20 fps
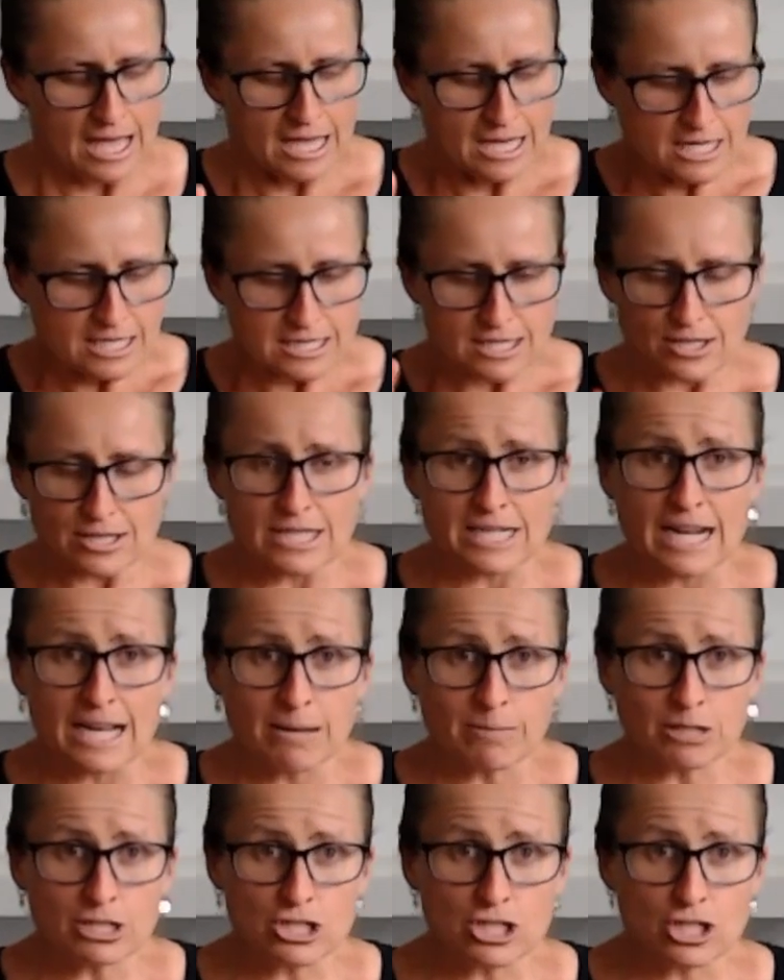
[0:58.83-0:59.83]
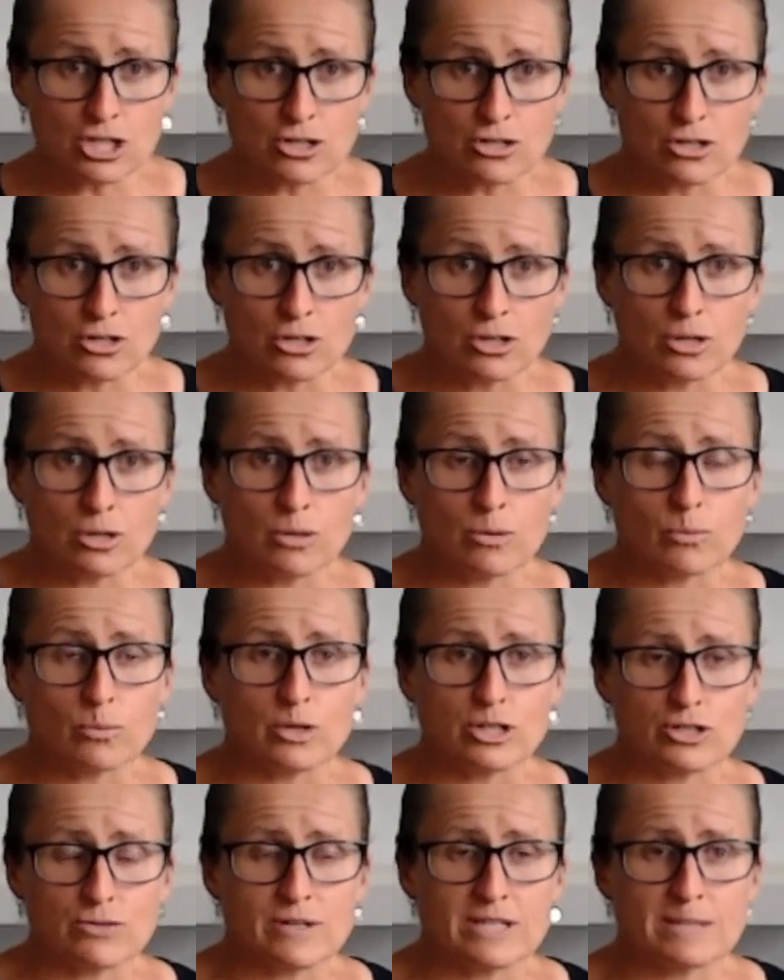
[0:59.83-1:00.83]
So today I'm going to show you
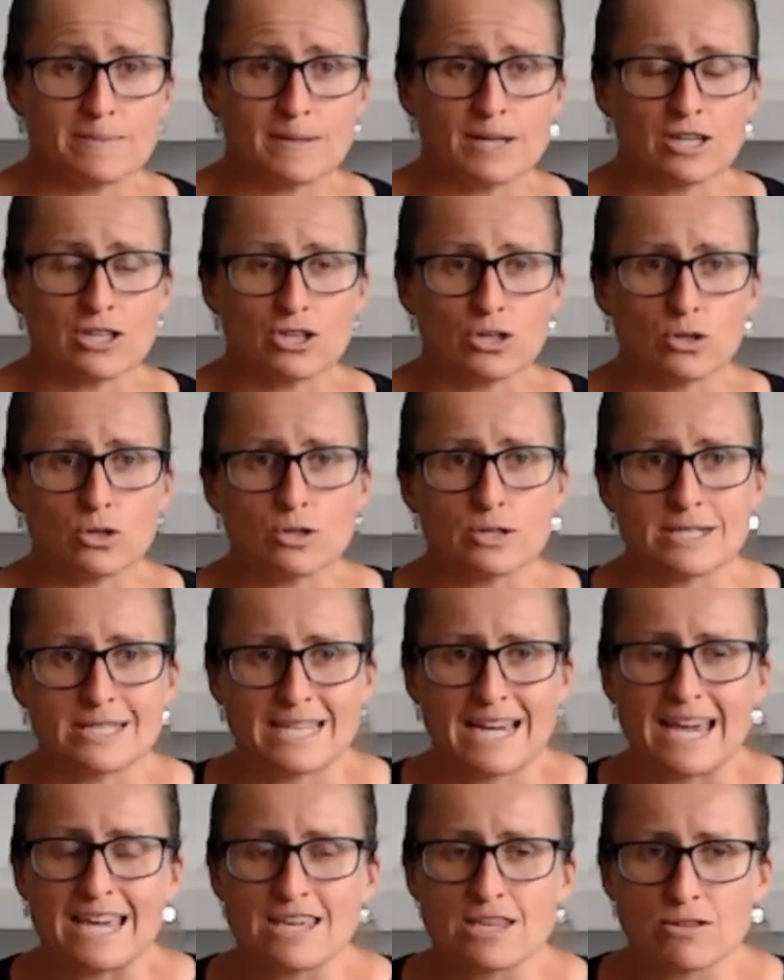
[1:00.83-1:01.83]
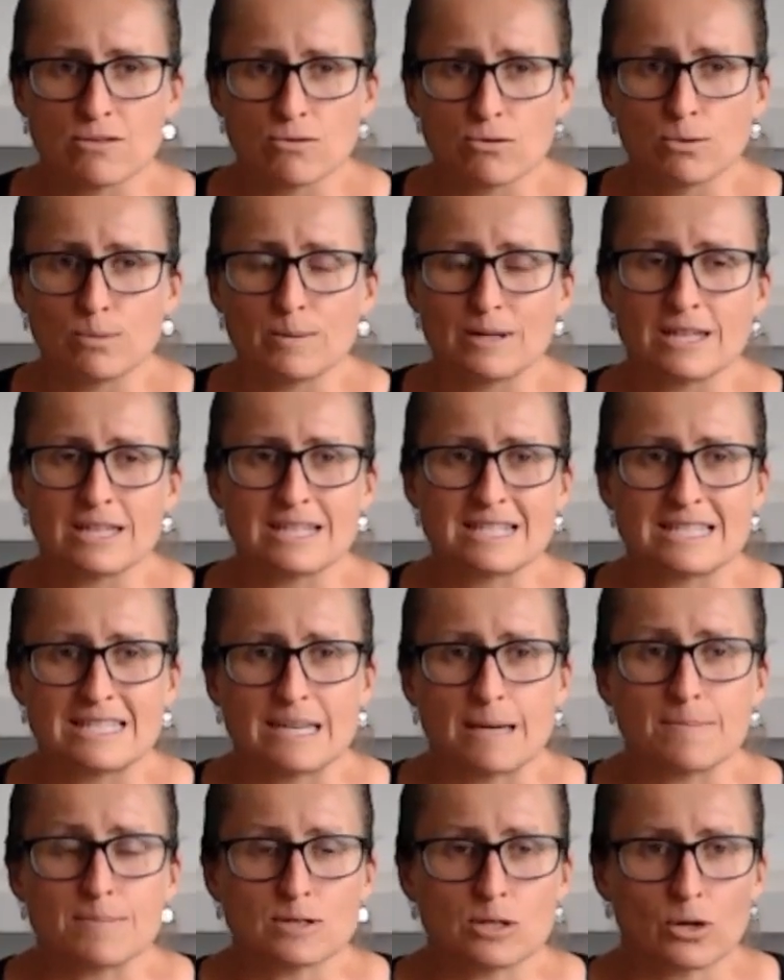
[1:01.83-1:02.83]
which recipe I use, take you through a bit of the
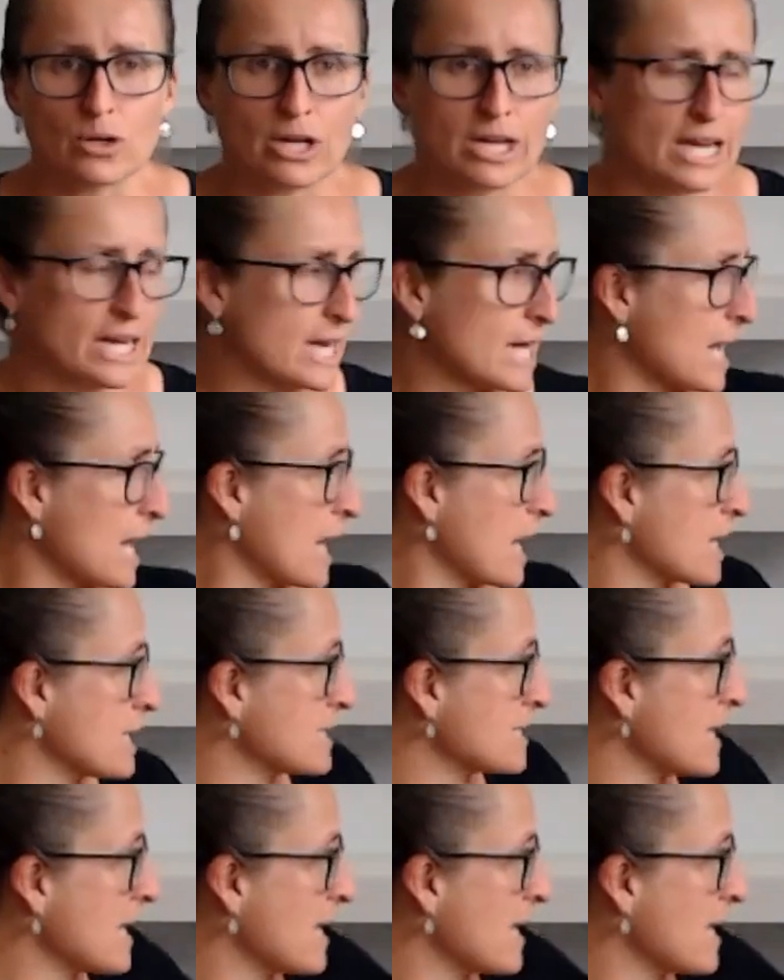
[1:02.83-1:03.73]
steps on it, and